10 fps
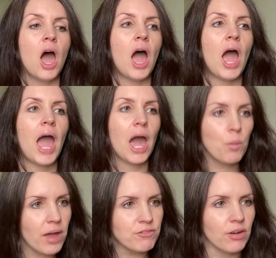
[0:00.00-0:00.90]

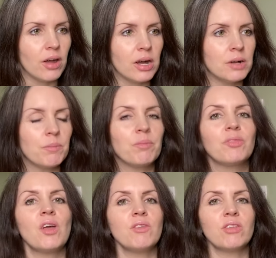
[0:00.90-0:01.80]
However,
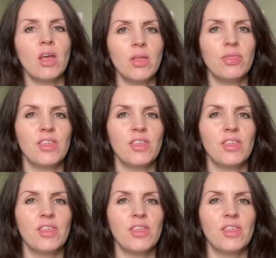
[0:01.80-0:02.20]
there are certain